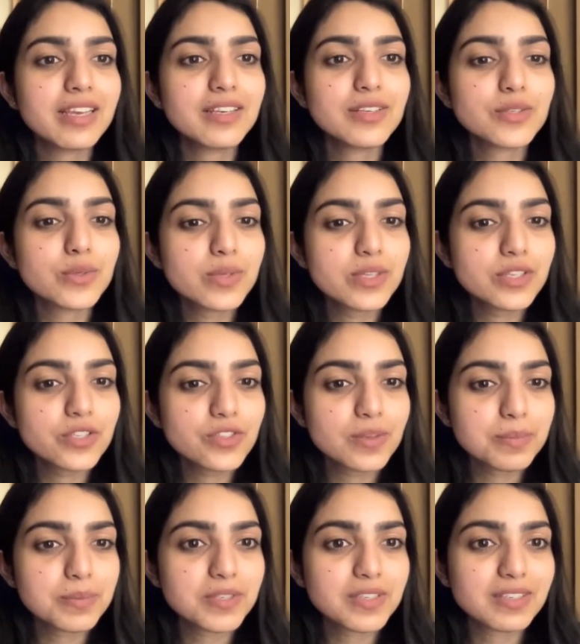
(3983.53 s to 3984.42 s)
Suraj
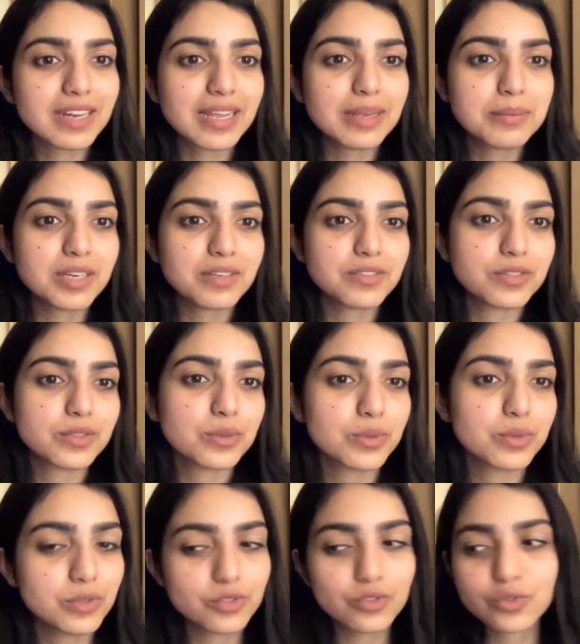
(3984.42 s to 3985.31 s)
subscribed after
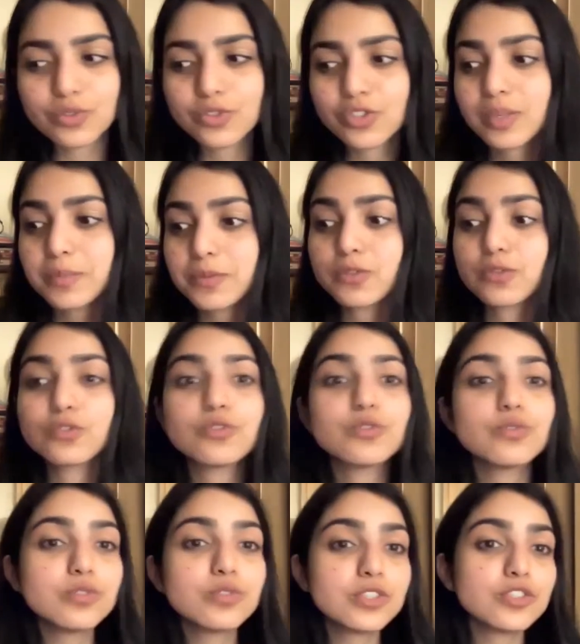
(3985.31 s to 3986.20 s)
Rohan Joshi episode.
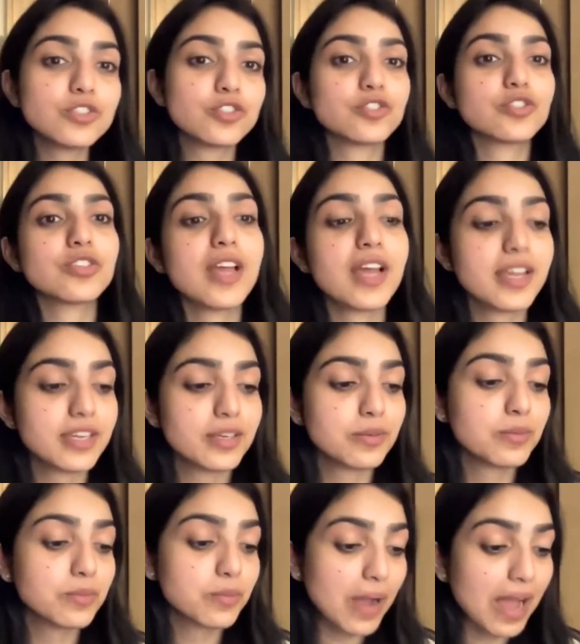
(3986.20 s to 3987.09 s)
Suraj,
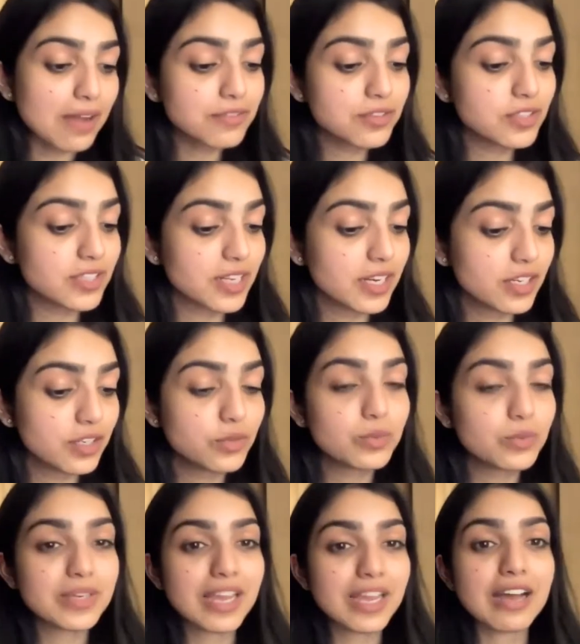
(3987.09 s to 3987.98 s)
I have to tell
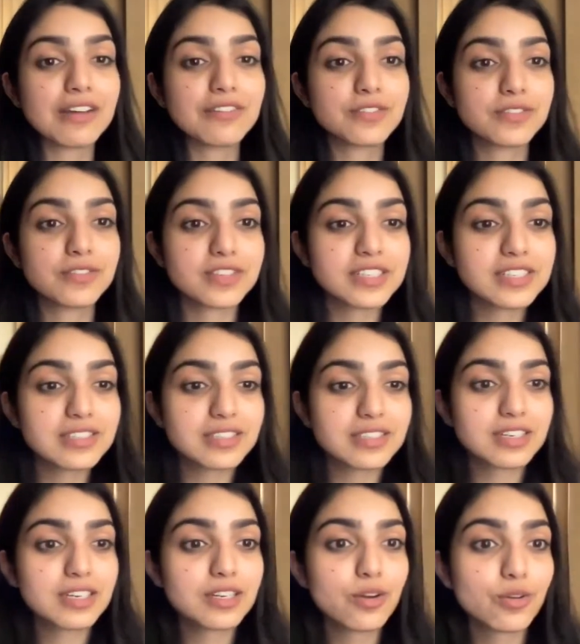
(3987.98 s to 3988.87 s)
you, we have
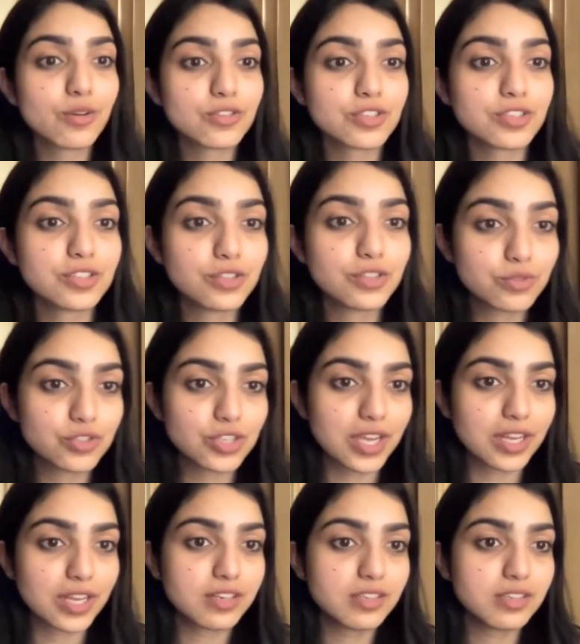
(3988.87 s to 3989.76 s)
recently launched a new
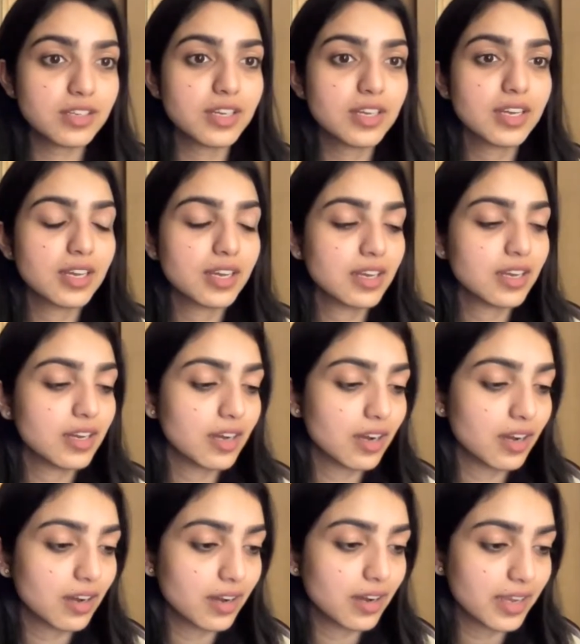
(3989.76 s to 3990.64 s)
channel.
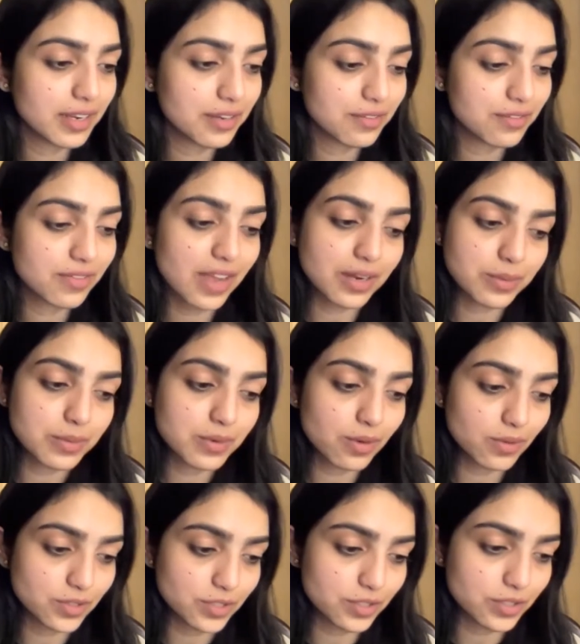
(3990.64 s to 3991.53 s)
In fact,
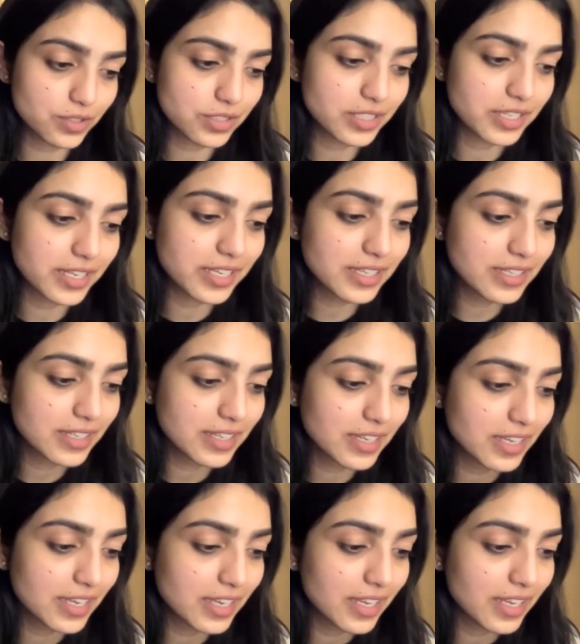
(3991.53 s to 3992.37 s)
we launched it today.